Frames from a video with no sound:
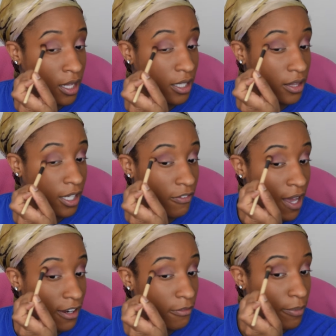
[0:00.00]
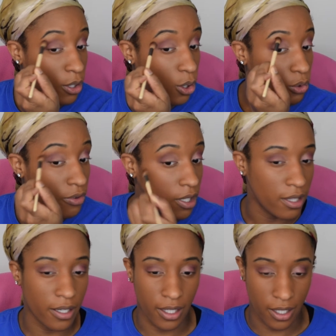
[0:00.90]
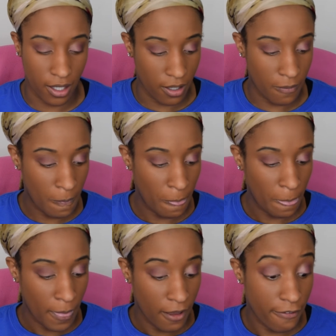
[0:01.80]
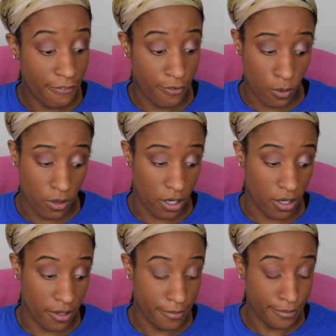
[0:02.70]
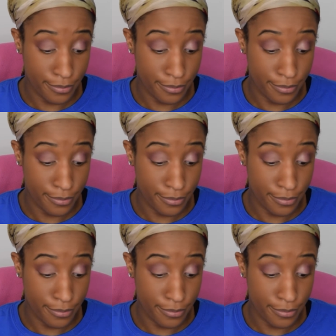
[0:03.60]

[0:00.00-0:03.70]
that they've kind of been overlooking for